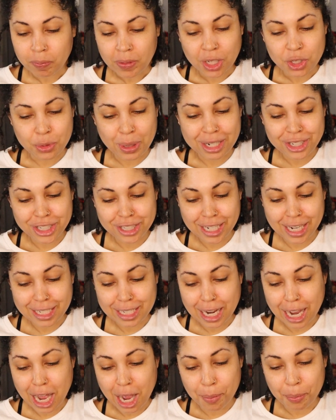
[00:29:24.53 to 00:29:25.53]
So I just had
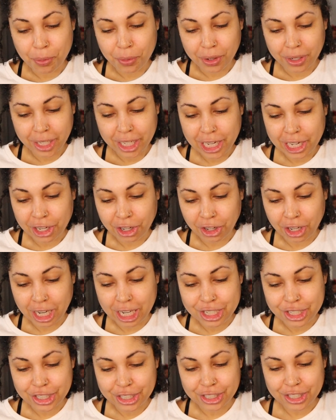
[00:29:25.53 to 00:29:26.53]
to hop on here
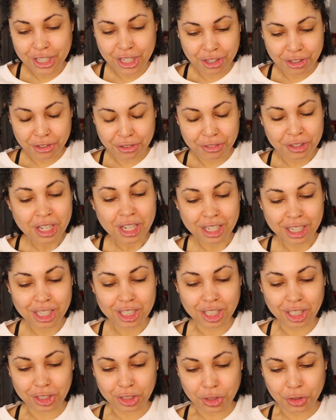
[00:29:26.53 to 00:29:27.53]
and just give
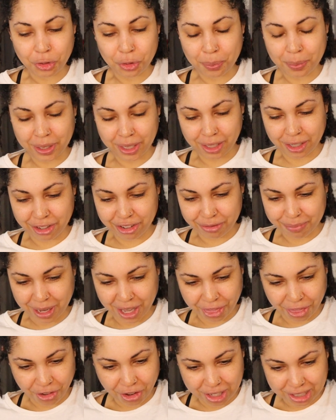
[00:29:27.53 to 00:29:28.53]
a little bit of
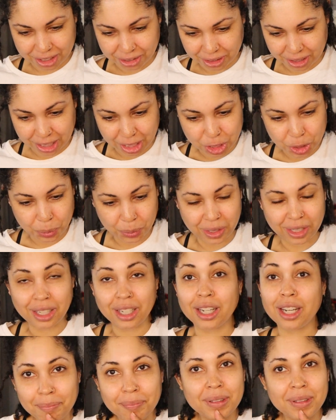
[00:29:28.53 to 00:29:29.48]
my thoughts on this one.